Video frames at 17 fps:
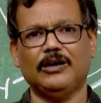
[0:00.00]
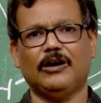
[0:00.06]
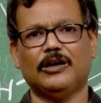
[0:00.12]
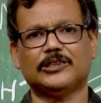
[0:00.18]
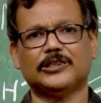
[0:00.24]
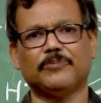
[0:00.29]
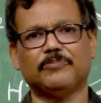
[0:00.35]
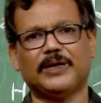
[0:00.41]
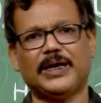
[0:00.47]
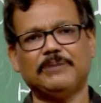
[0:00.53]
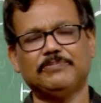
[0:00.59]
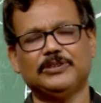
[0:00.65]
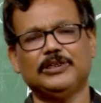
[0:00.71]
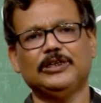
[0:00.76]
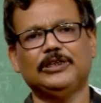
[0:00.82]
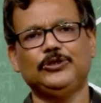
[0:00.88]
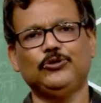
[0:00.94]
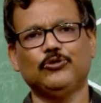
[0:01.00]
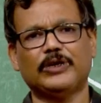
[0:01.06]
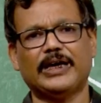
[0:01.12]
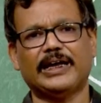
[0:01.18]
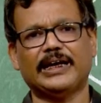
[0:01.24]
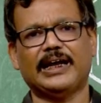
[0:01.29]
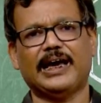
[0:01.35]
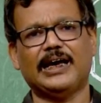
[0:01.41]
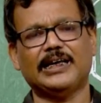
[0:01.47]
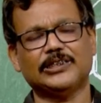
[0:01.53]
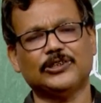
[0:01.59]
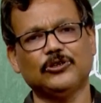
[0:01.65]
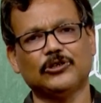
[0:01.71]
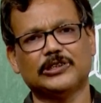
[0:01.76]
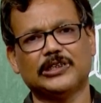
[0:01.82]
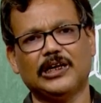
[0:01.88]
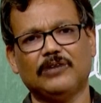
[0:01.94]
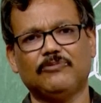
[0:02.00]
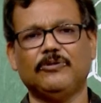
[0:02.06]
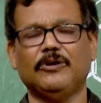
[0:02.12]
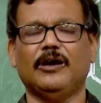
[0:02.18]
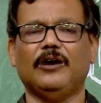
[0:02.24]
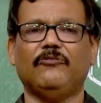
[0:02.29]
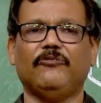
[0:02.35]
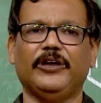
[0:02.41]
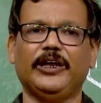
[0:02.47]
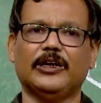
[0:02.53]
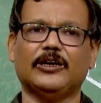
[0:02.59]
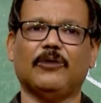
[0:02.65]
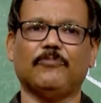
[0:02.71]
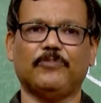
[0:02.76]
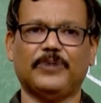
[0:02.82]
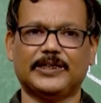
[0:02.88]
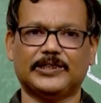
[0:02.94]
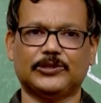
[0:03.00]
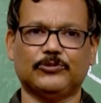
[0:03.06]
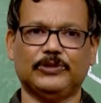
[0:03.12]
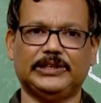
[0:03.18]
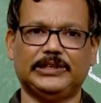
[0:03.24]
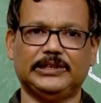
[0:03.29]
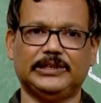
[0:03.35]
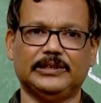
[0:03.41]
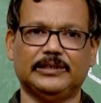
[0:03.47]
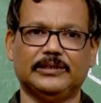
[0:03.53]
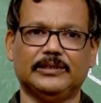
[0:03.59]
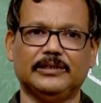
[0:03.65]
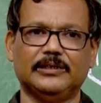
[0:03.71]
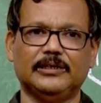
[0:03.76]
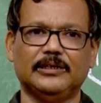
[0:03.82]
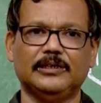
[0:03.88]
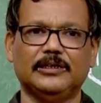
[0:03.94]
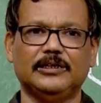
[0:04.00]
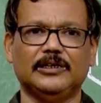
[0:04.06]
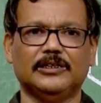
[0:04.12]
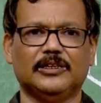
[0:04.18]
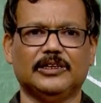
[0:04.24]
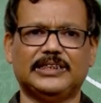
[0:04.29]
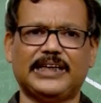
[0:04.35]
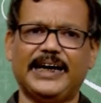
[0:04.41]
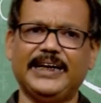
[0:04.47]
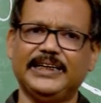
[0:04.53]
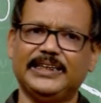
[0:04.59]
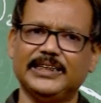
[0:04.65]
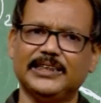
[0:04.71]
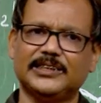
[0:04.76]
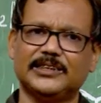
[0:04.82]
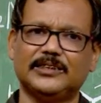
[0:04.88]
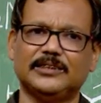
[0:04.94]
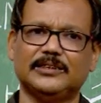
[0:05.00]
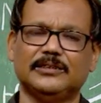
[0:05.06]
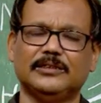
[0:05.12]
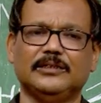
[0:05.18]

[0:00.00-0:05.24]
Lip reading: or sometimes you can ask yourself a very complex question. The scientists,